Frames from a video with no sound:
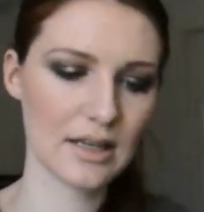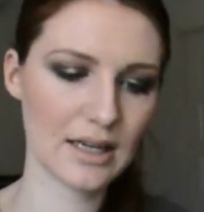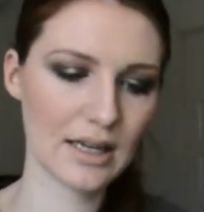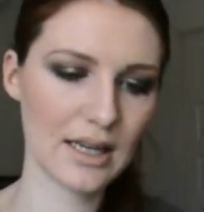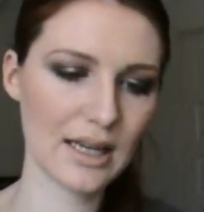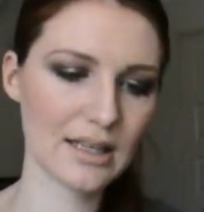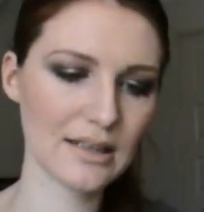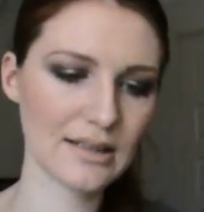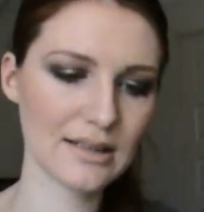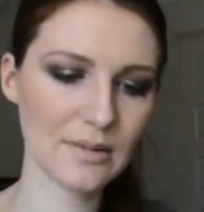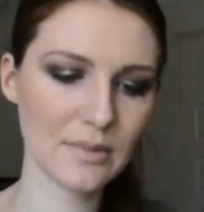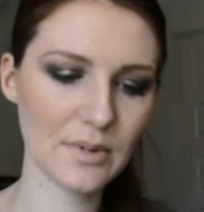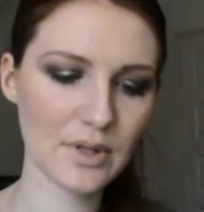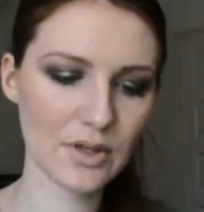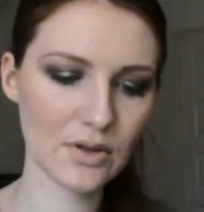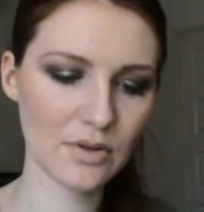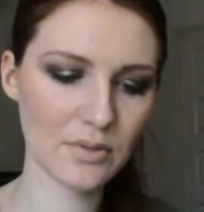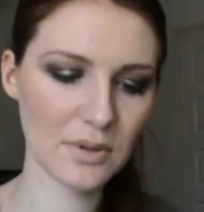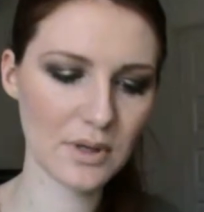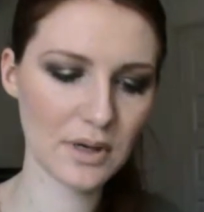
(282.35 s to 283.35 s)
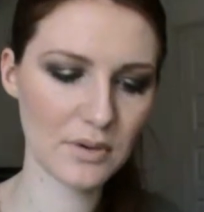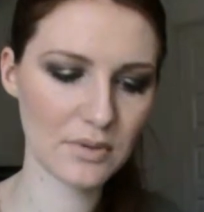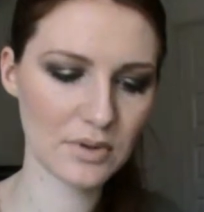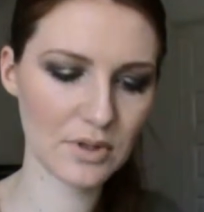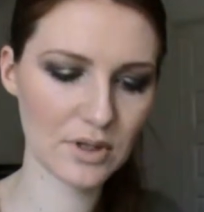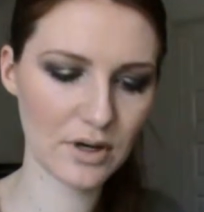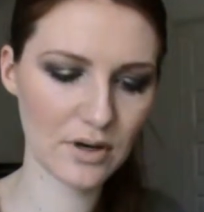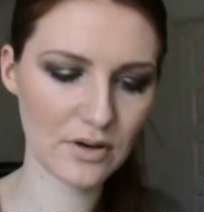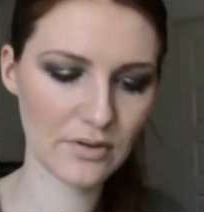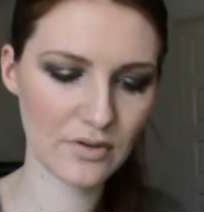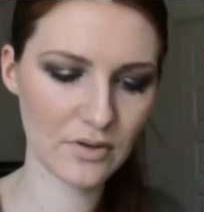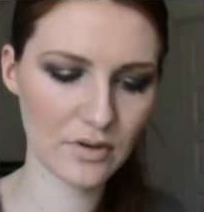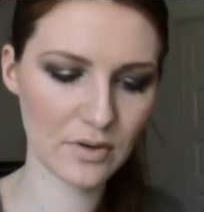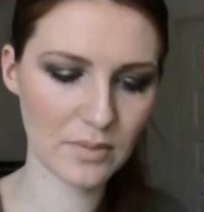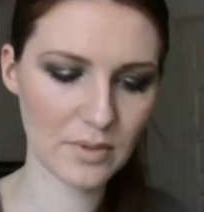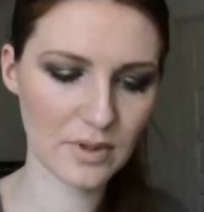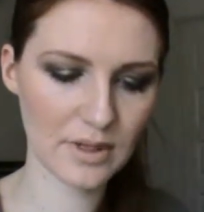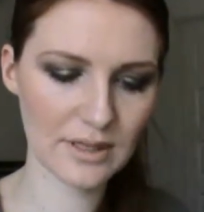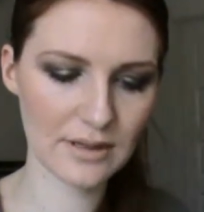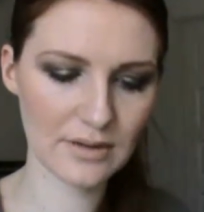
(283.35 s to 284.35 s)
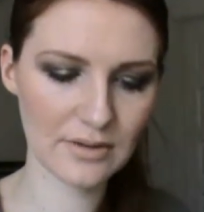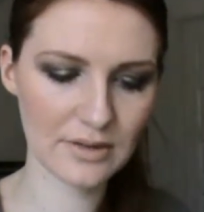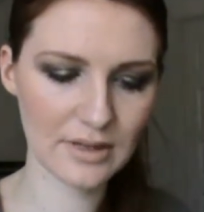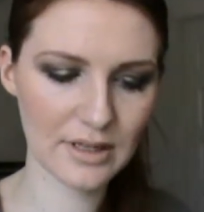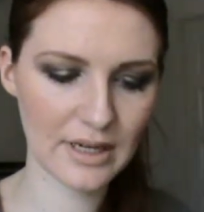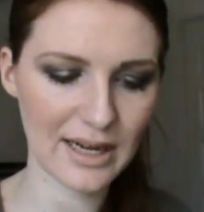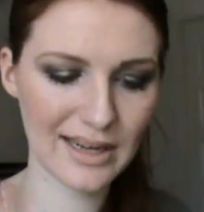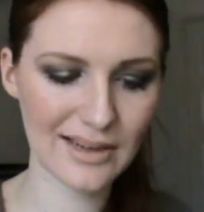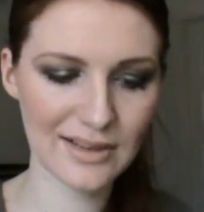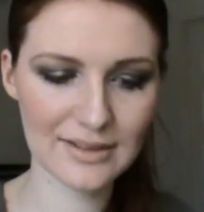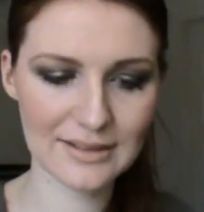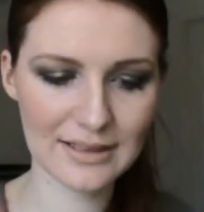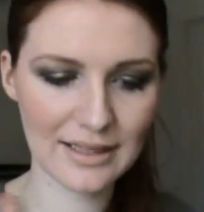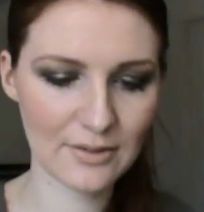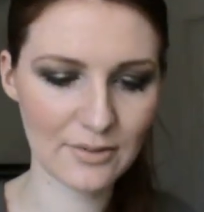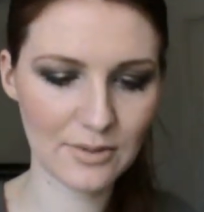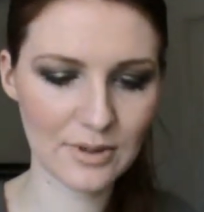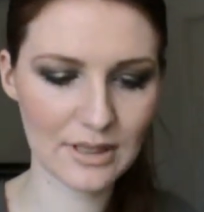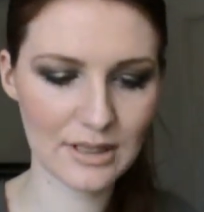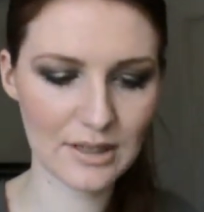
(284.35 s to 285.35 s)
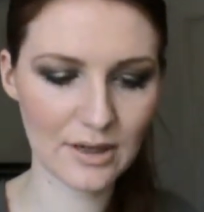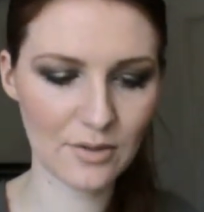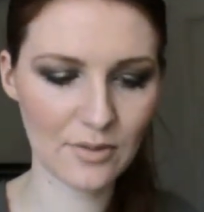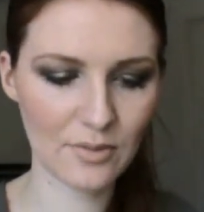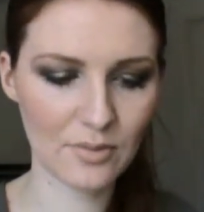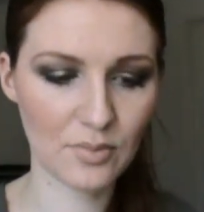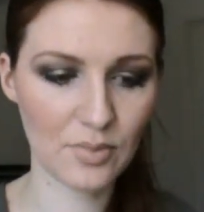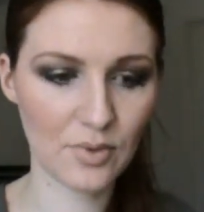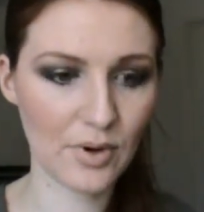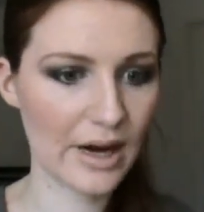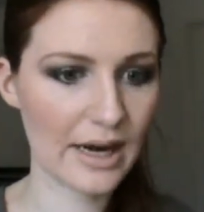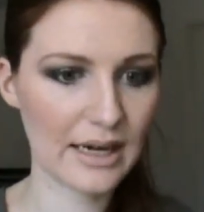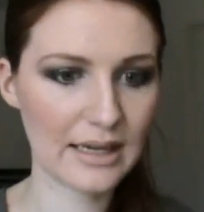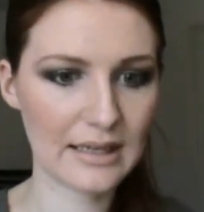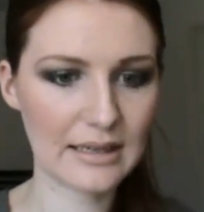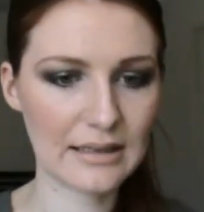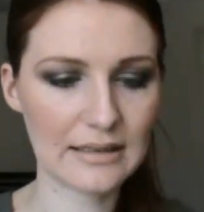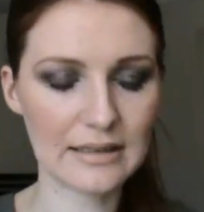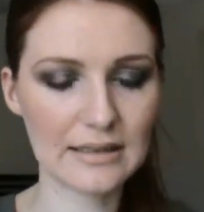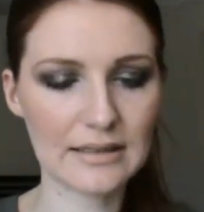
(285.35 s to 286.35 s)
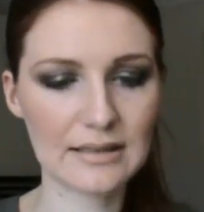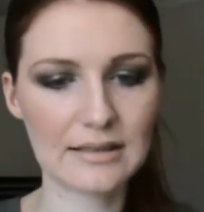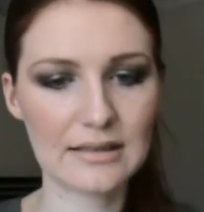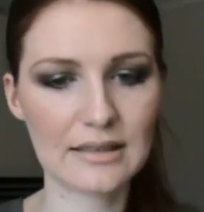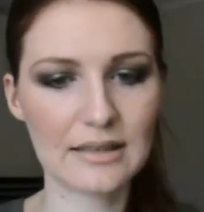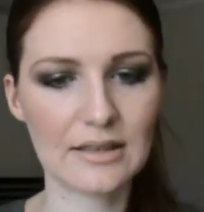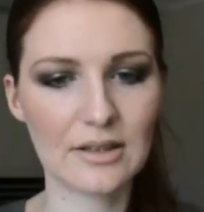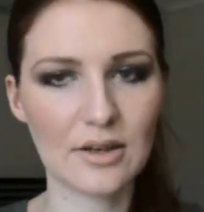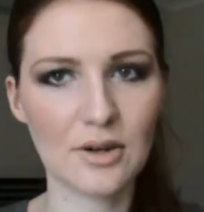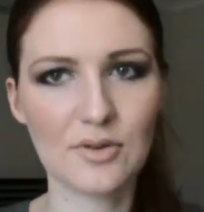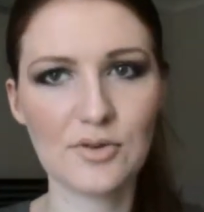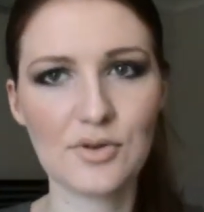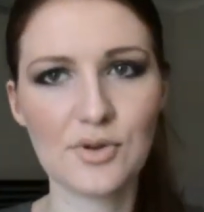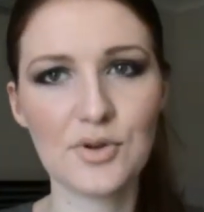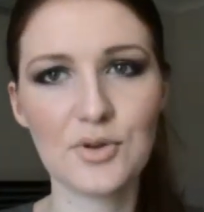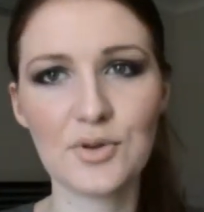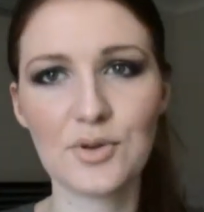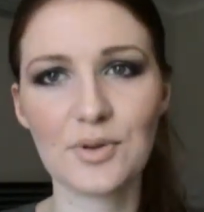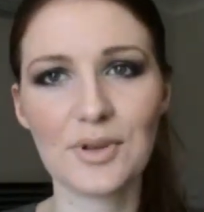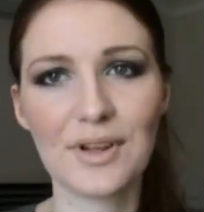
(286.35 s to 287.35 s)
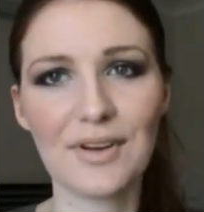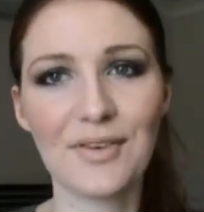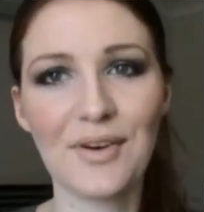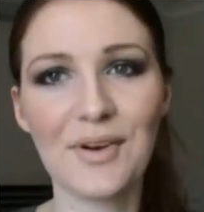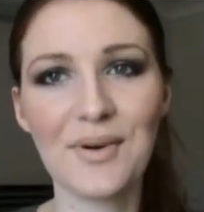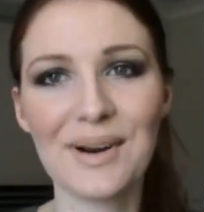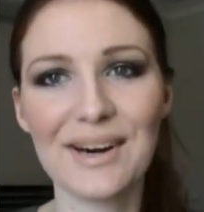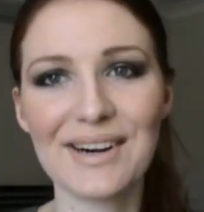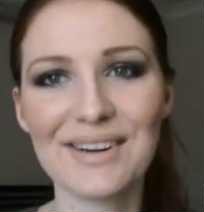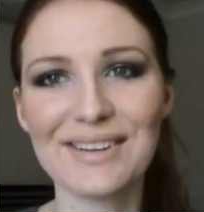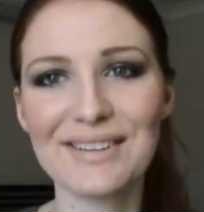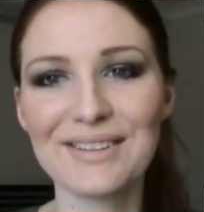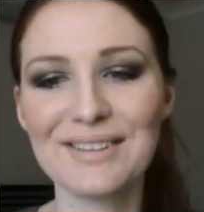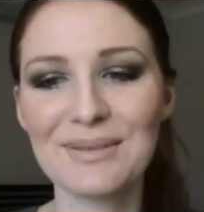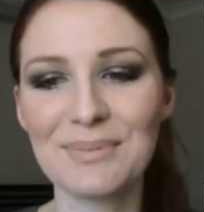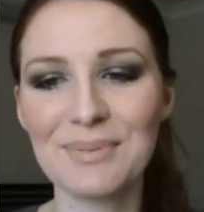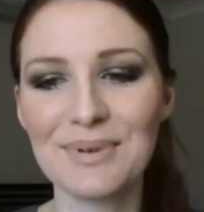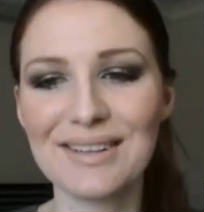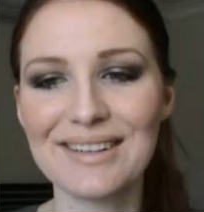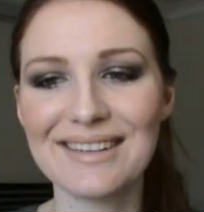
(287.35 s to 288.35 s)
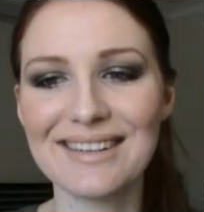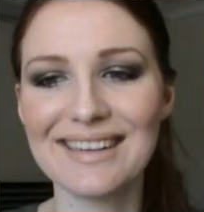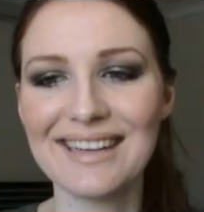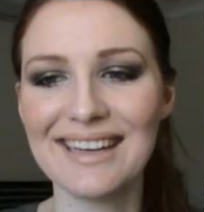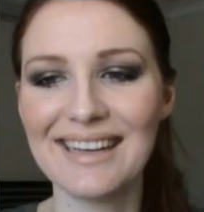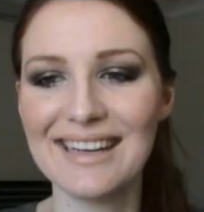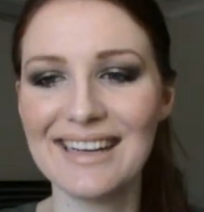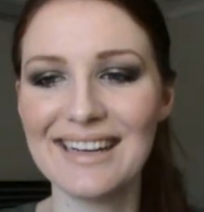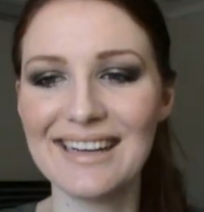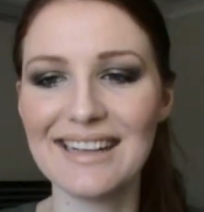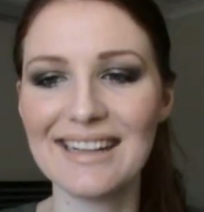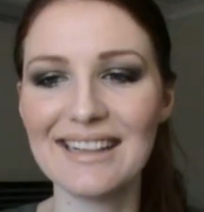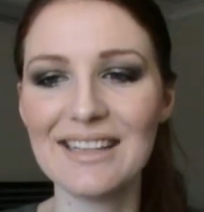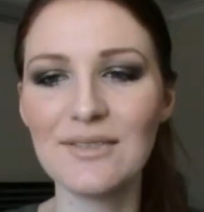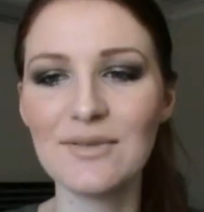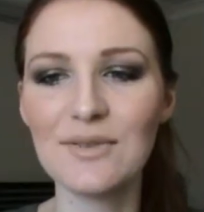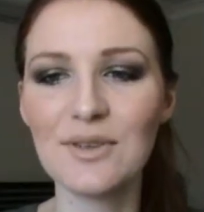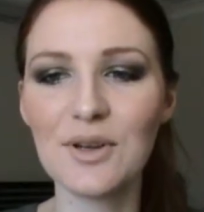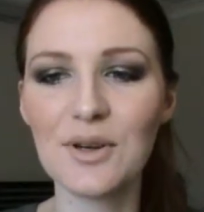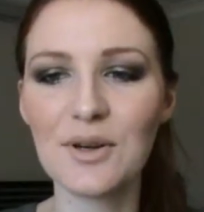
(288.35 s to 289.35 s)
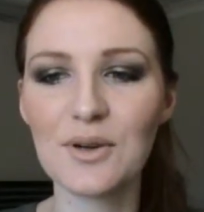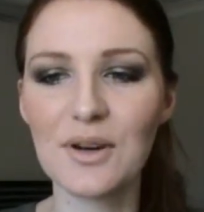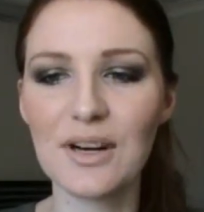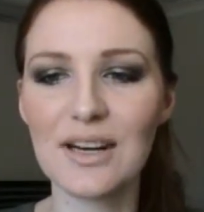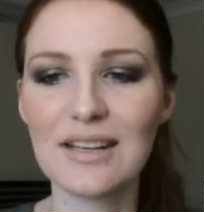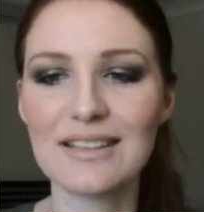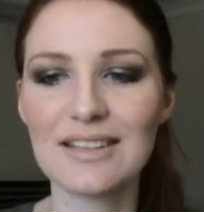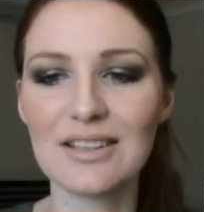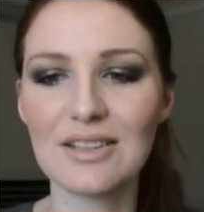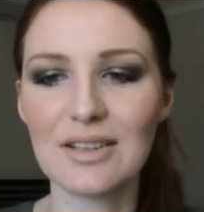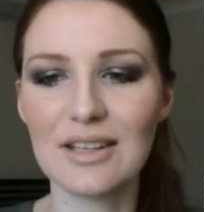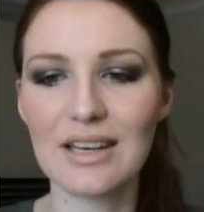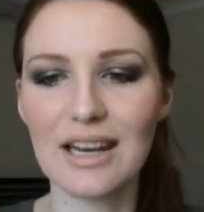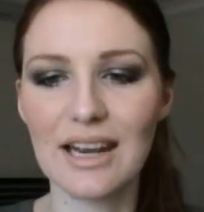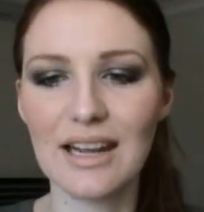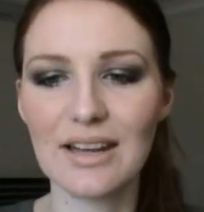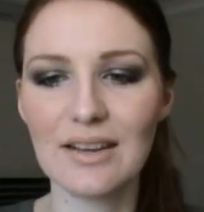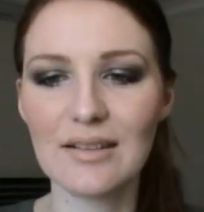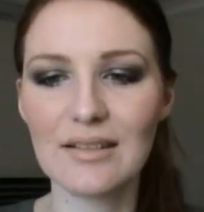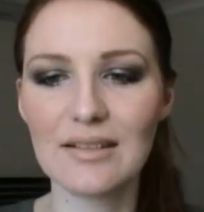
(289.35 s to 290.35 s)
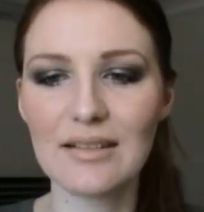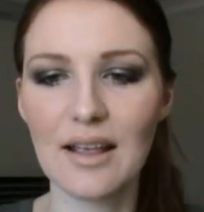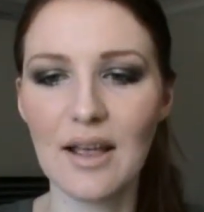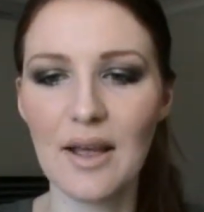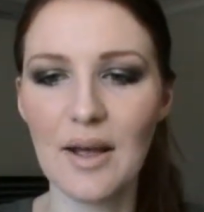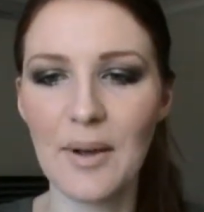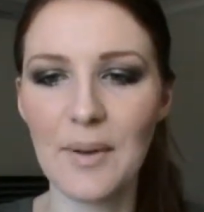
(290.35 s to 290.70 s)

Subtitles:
Again, something normally I wouldn't go for, but on the nails I really go with bright colours. I go neutral everywhere else, but love to go crazy on the nails.